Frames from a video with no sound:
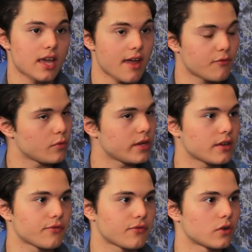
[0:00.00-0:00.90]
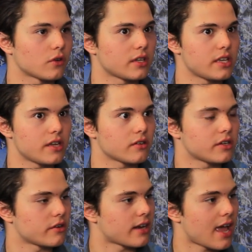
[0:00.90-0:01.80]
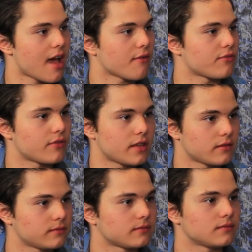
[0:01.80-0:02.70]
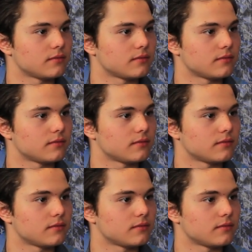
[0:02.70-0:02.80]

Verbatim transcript: every week for a year and a half, and